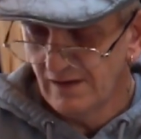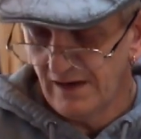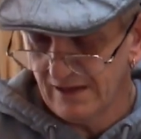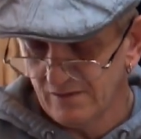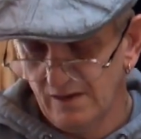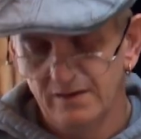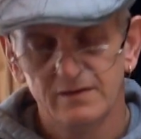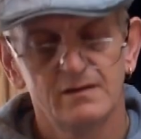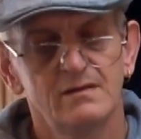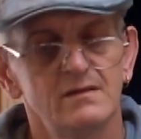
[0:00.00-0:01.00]
the next one.
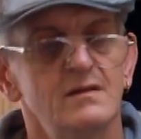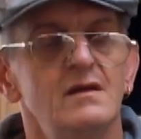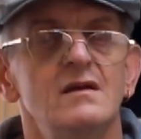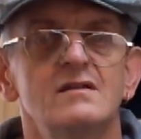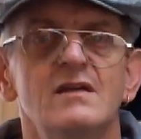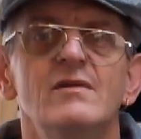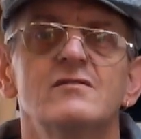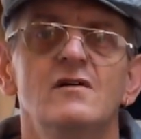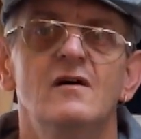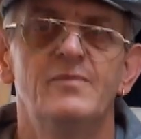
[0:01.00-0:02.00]
Similar
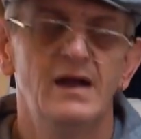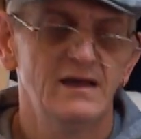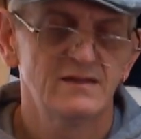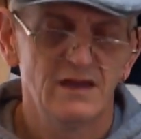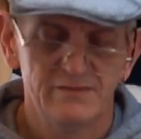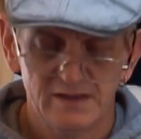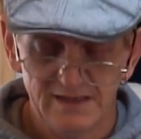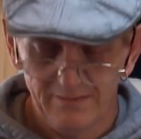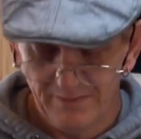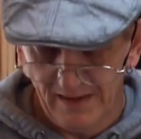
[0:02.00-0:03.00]
sort of price, £7 to
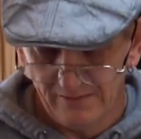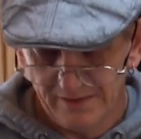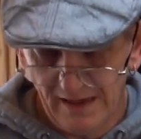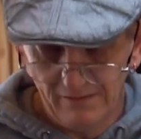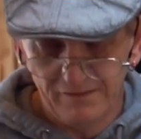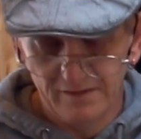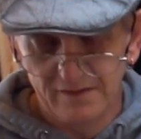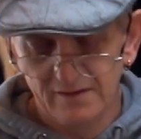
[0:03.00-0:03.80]
£10, Halfords.